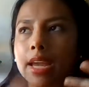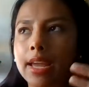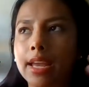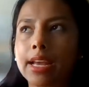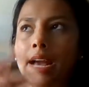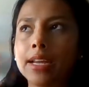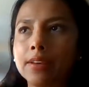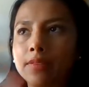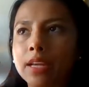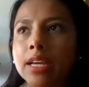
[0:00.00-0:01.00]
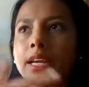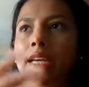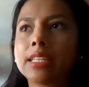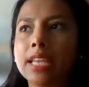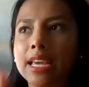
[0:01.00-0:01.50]
it kind of
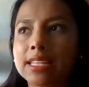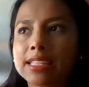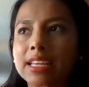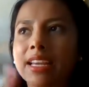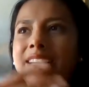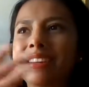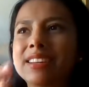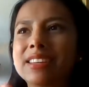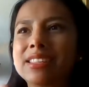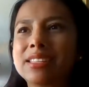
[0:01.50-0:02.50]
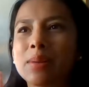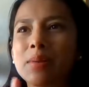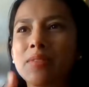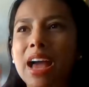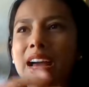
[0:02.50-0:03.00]
takes some
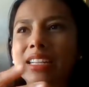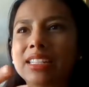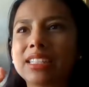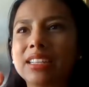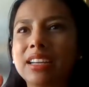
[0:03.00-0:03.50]
of that